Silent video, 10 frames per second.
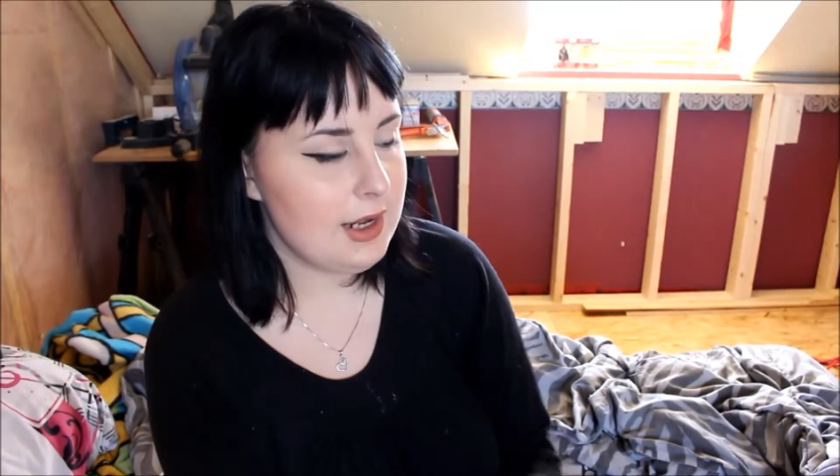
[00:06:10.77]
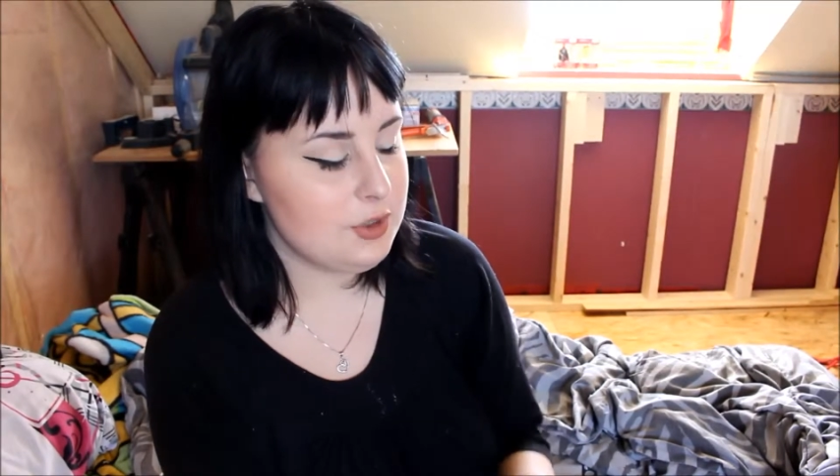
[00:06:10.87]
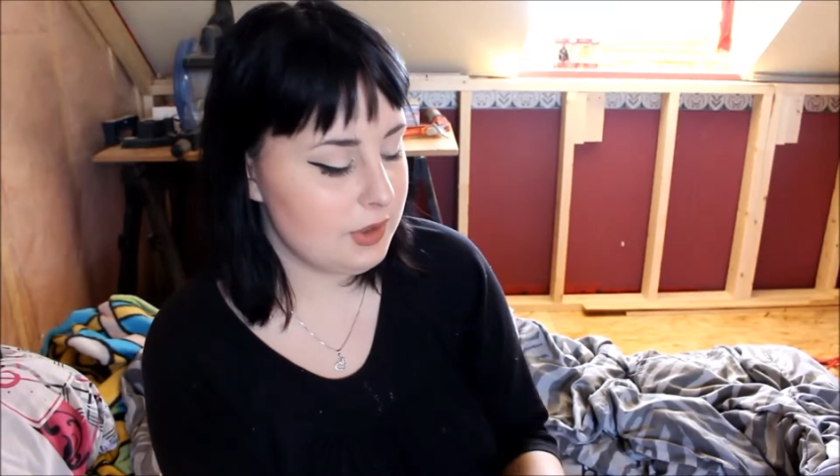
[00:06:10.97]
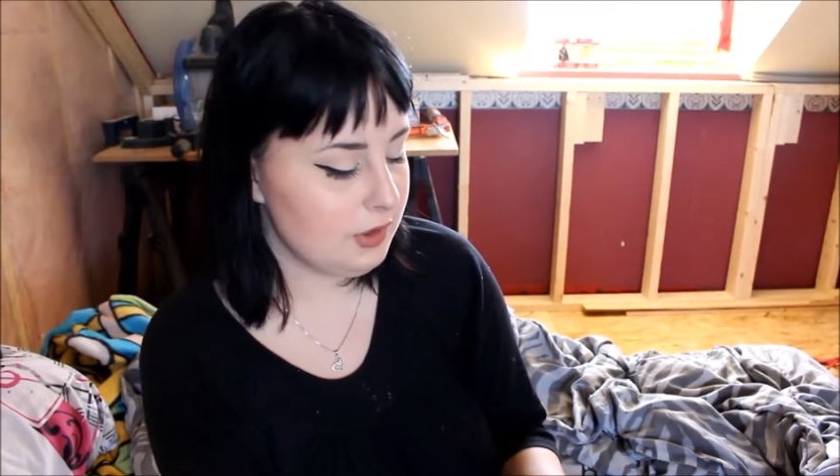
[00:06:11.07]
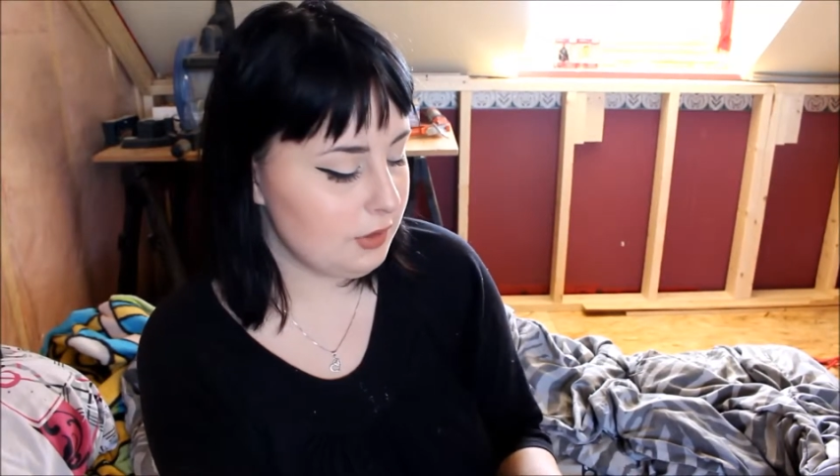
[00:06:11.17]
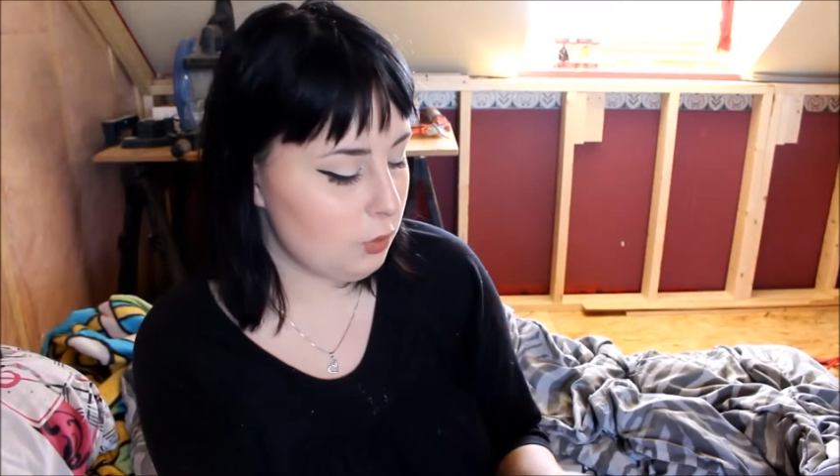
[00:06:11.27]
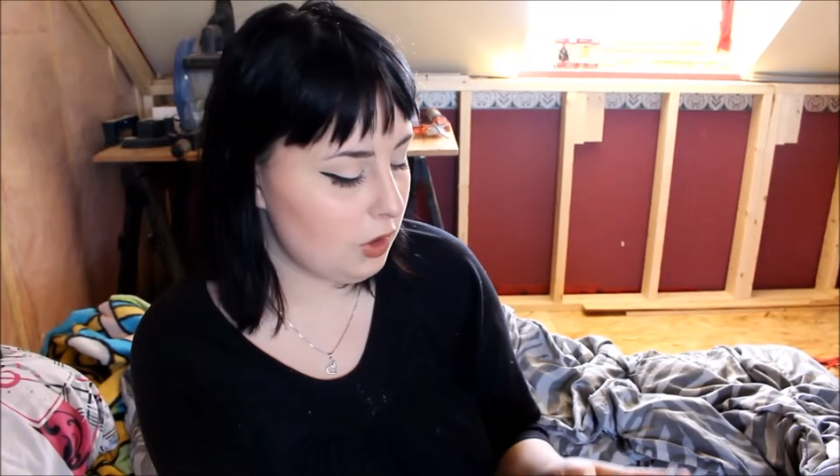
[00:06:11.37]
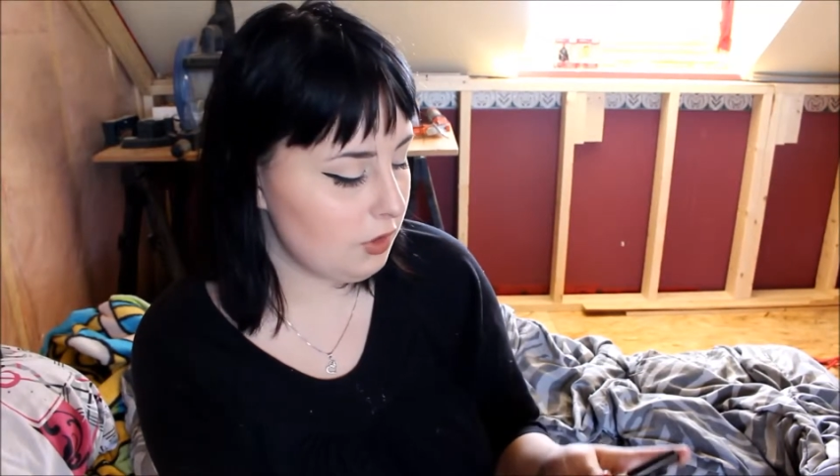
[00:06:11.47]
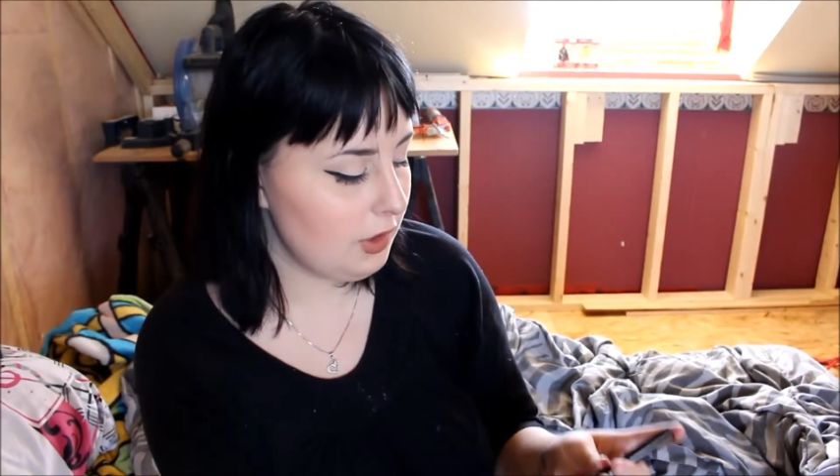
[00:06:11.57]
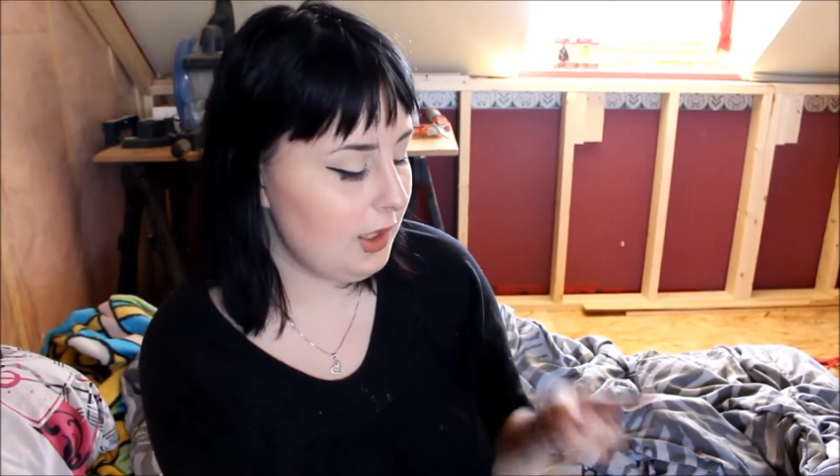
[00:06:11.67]
I tried on the
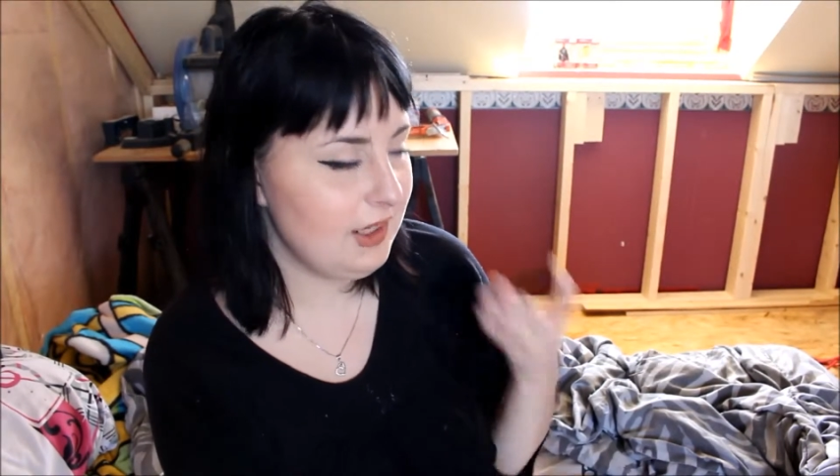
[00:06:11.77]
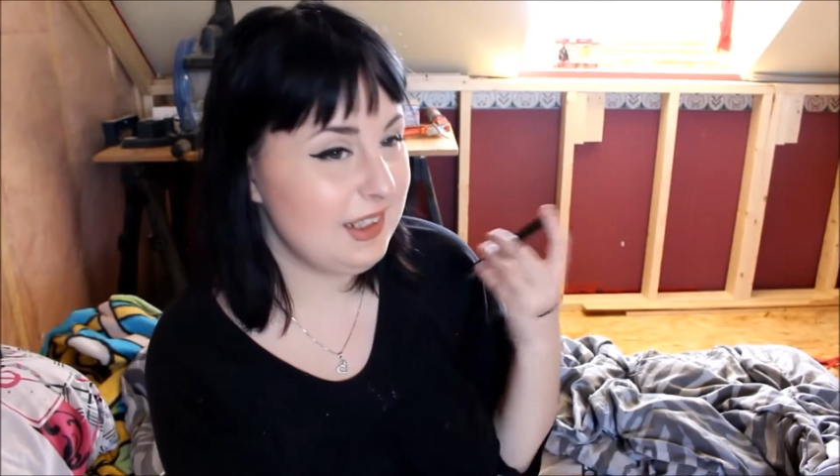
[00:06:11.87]
waterline,